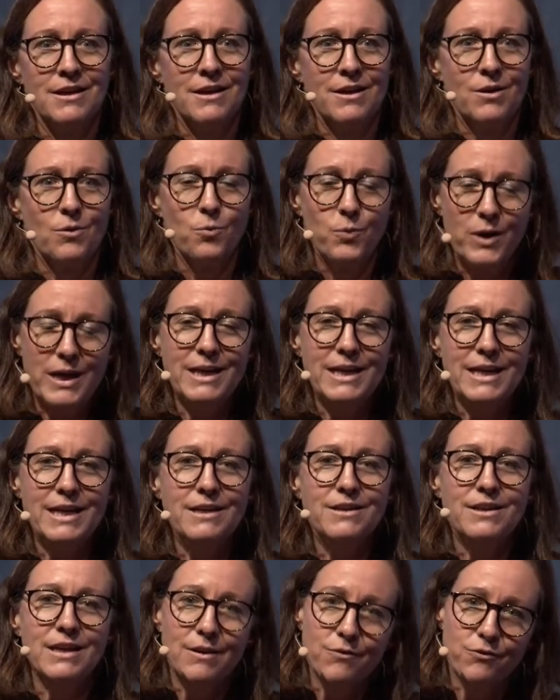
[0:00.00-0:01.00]
We
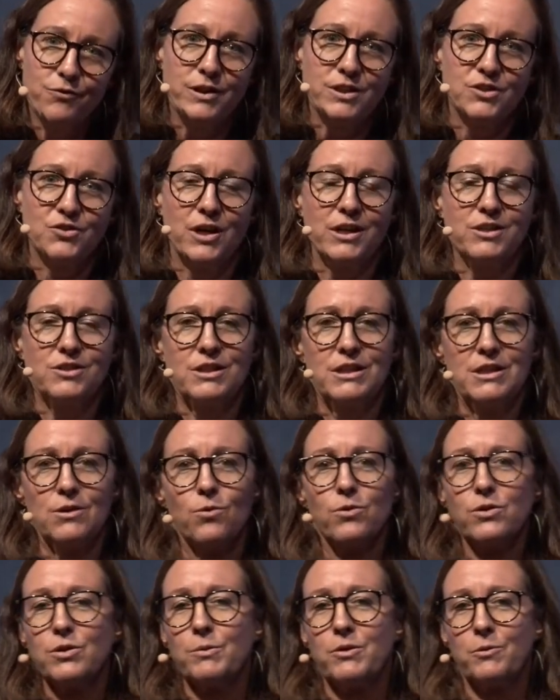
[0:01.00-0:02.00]
need the infrastructure in
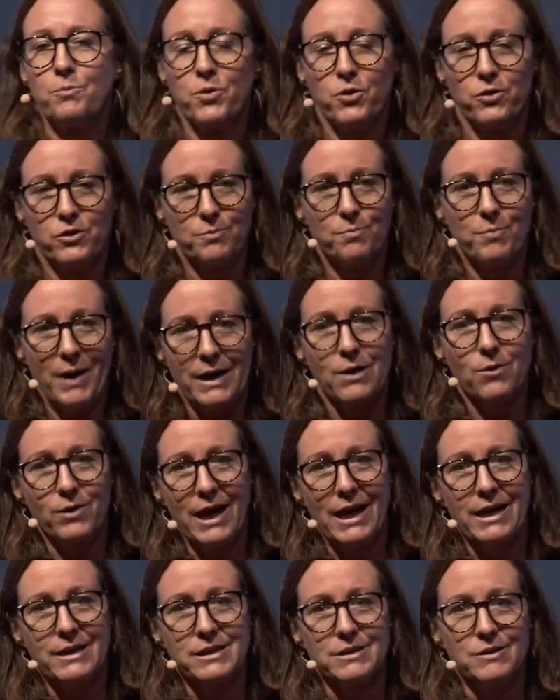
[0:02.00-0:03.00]
order to put
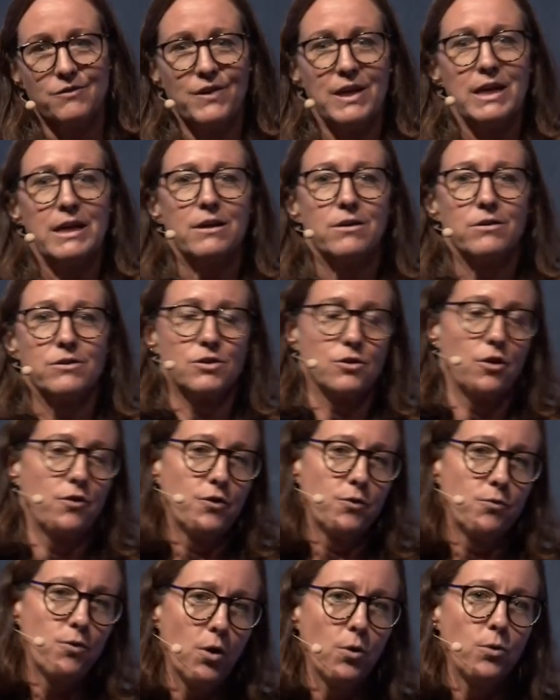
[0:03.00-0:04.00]
biogas vehicles on
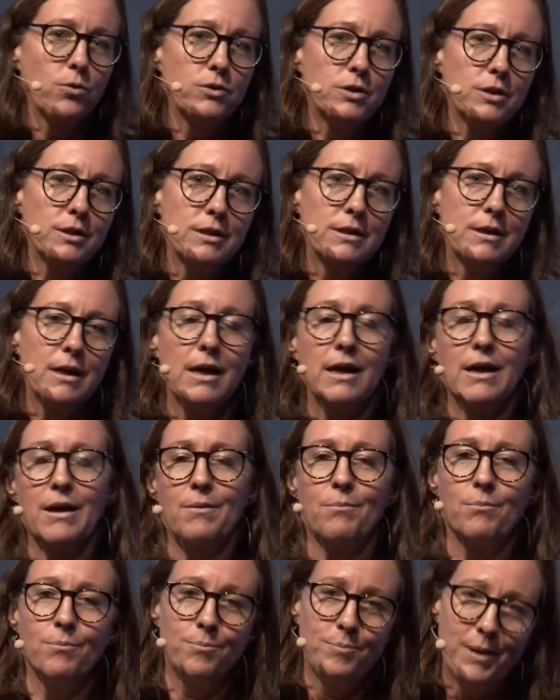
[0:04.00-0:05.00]
the road,
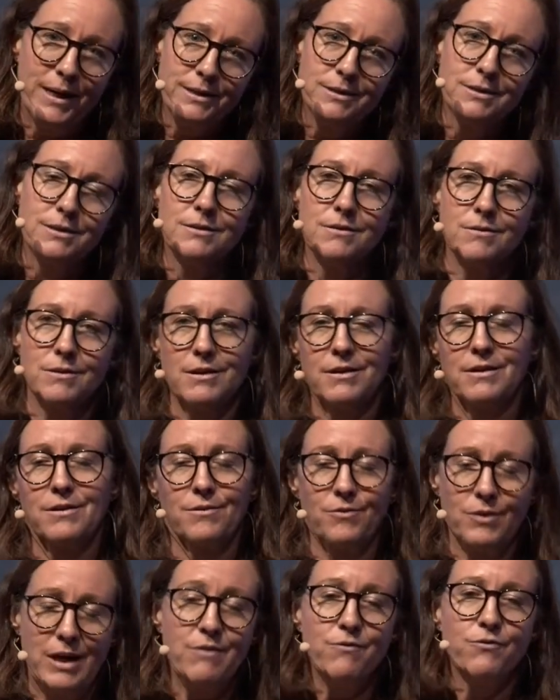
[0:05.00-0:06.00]
but the
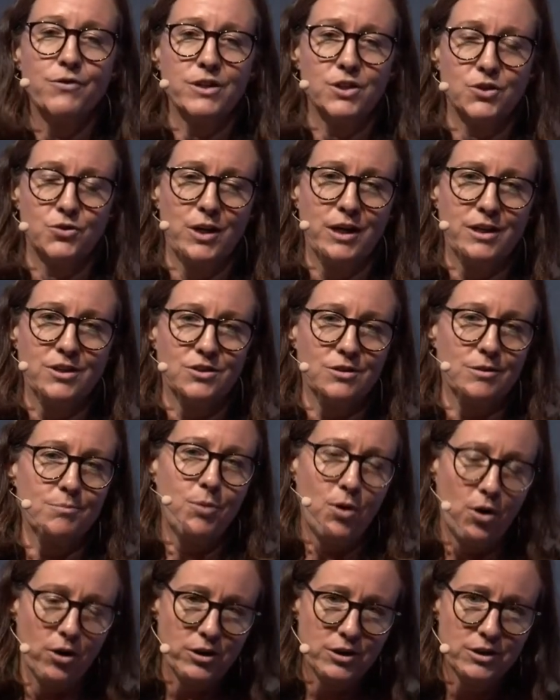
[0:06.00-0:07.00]
infrastructure
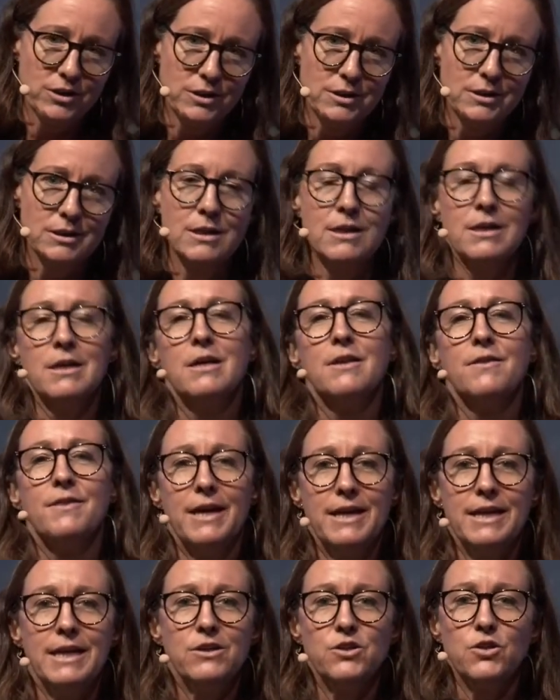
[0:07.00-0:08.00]
partners, they
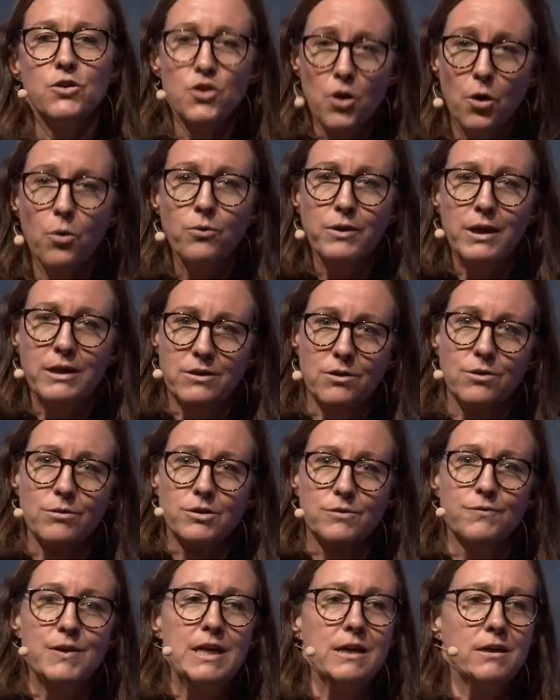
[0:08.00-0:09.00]
need to know that those
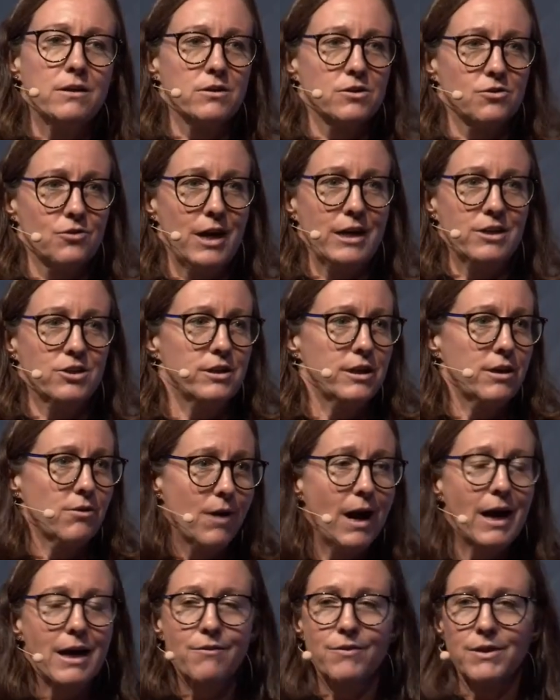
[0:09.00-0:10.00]
vehicles are actually
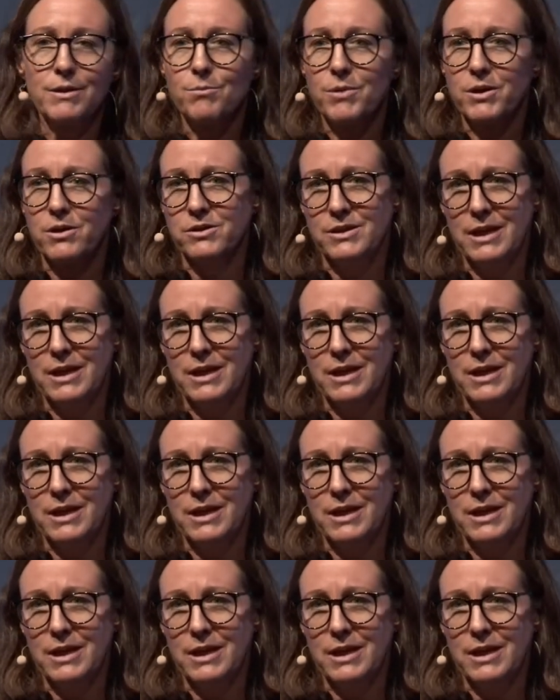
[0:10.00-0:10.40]
arriving, because